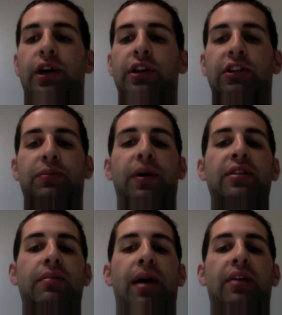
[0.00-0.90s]
Despite
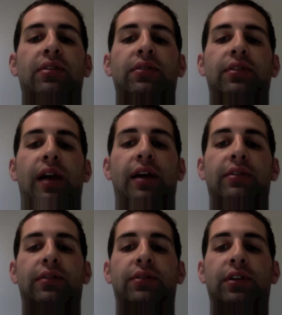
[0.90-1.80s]
the massive size
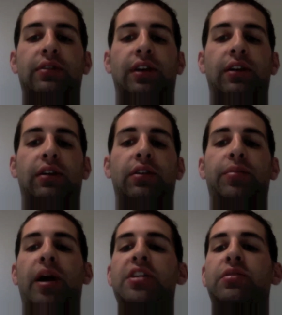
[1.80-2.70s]
of City Center, the
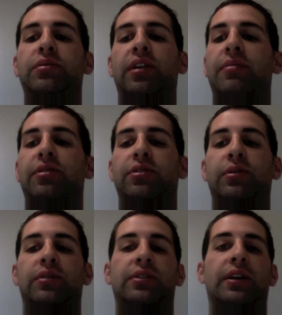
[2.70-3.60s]
project was able
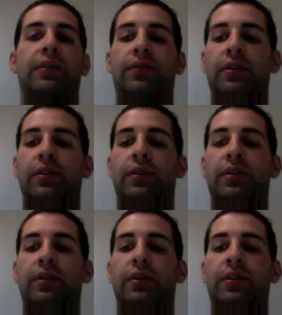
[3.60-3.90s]
to exceed